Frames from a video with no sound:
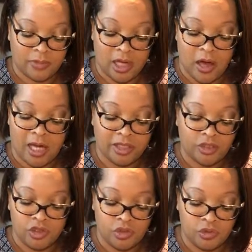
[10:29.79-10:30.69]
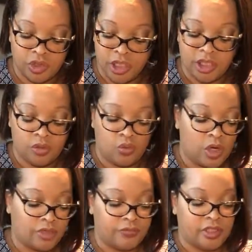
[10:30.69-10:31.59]
Now, I can use any
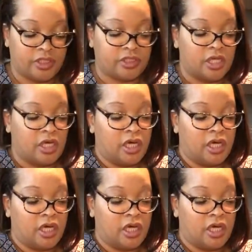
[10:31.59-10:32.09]
one of this,